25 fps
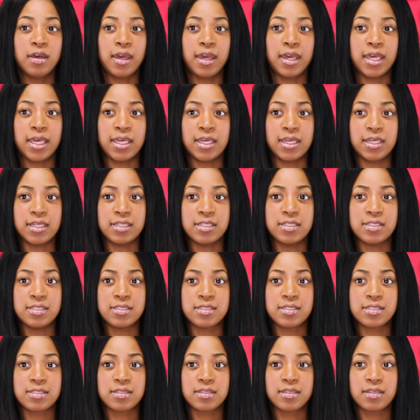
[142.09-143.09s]
And
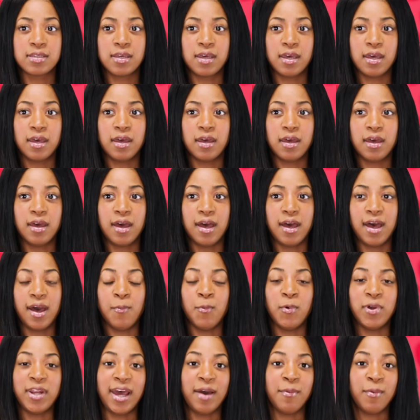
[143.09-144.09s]

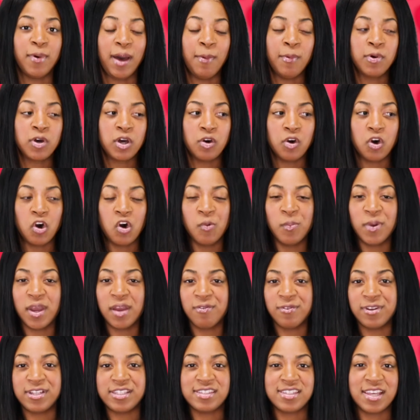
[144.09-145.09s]
when I would go home
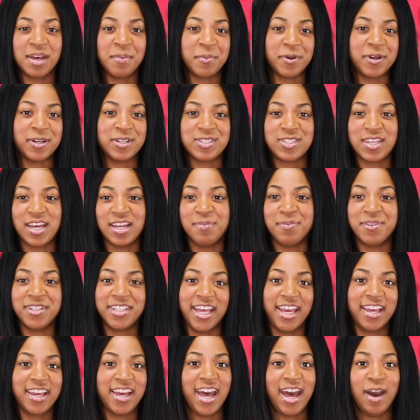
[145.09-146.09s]
every summer, so I'd be
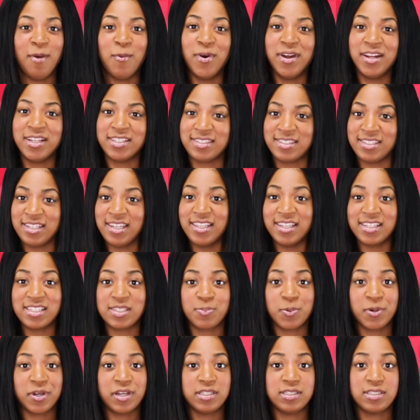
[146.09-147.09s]
like, I want to see this
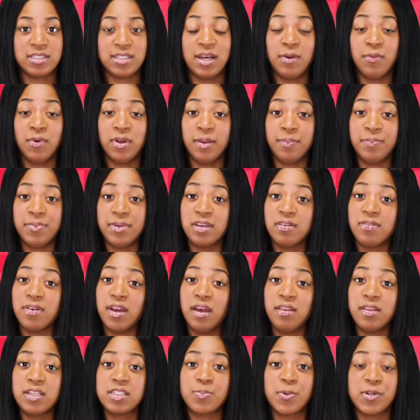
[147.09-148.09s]
person. I want to be
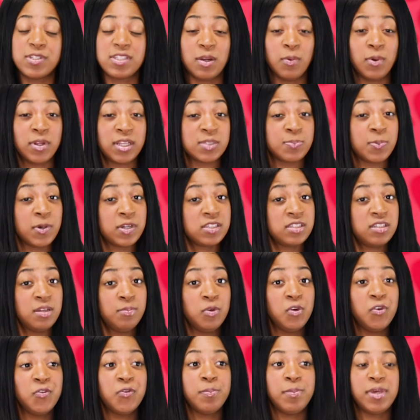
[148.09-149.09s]
around this person. I want this person
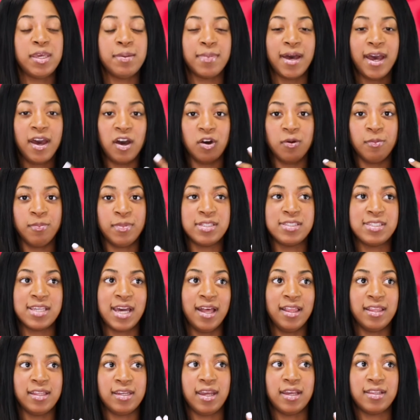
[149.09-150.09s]
to move with me. My whole
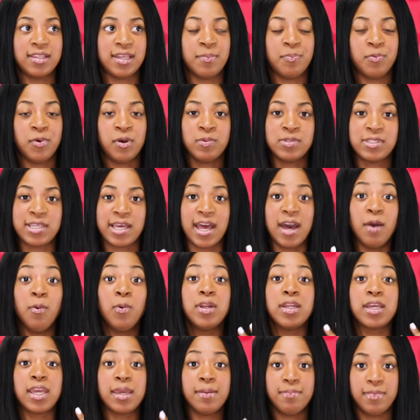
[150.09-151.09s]
mentality at that point was I
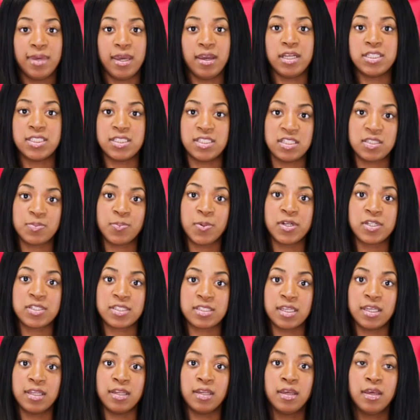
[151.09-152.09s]
want to get married to this
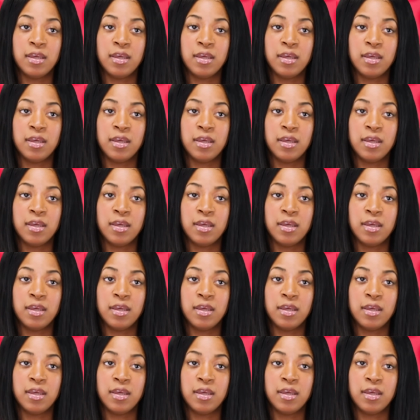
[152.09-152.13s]
person.